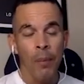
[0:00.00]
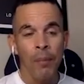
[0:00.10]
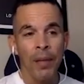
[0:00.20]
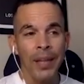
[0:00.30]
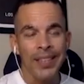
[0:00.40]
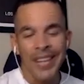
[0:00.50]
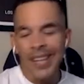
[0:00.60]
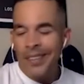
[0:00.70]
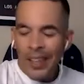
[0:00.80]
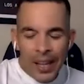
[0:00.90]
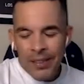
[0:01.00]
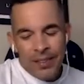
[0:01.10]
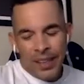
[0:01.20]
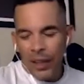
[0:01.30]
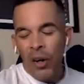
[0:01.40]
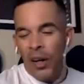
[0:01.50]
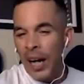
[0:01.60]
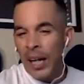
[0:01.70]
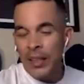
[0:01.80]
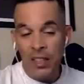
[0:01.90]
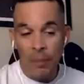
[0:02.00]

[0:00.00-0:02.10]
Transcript: Like dance classes, like all kinds of stuff.